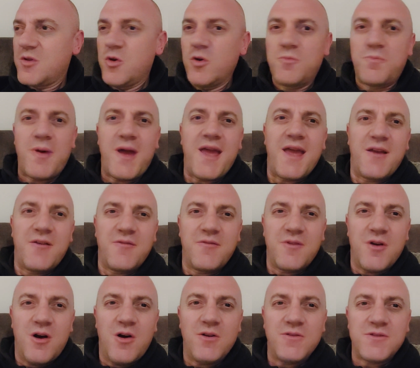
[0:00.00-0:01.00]
good betting
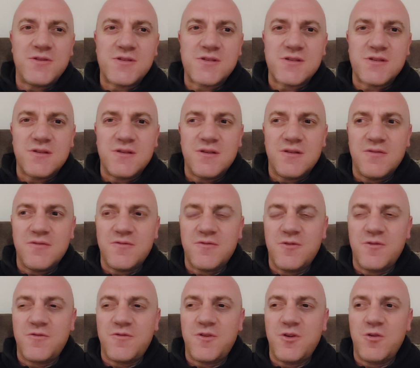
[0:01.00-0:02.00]
odds
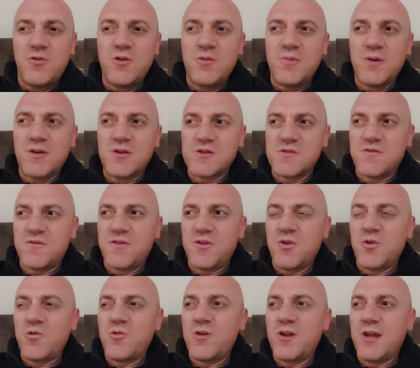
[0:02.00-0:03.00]
for Fury, because
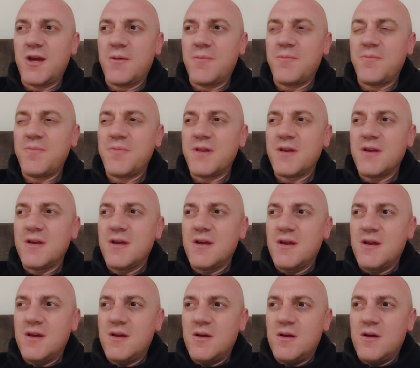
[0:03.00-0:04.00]
Fury
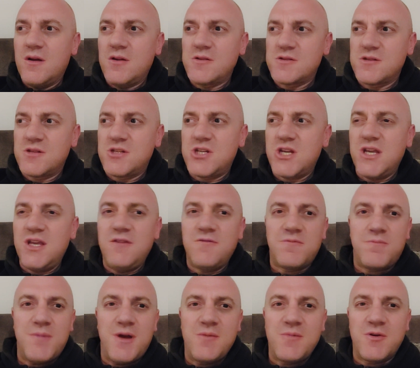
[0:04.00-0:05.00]
has
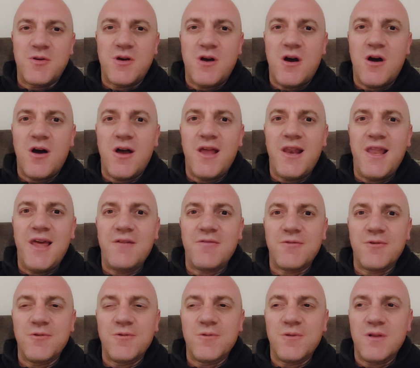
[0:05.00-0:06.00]
achieved maybe on a higher
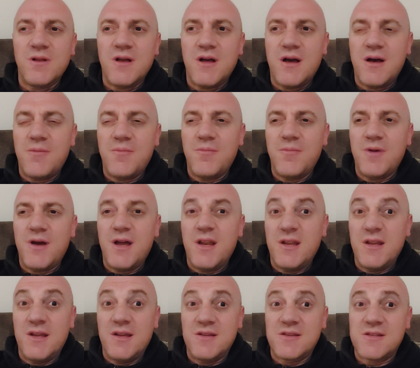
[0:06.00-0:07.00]
level and
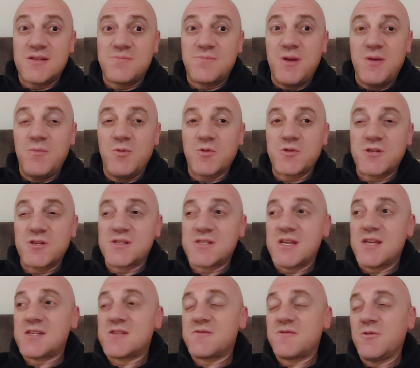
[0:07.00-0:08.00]
been more
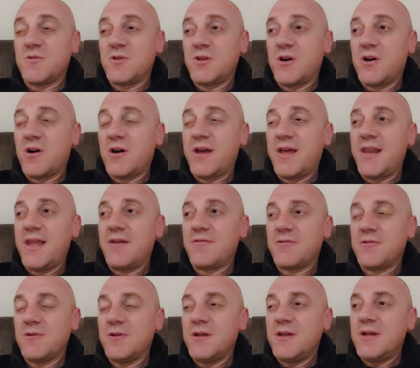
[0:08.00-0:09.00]
successful on a higher
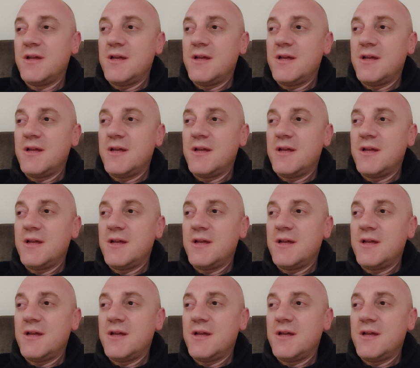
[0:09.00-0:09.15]
level.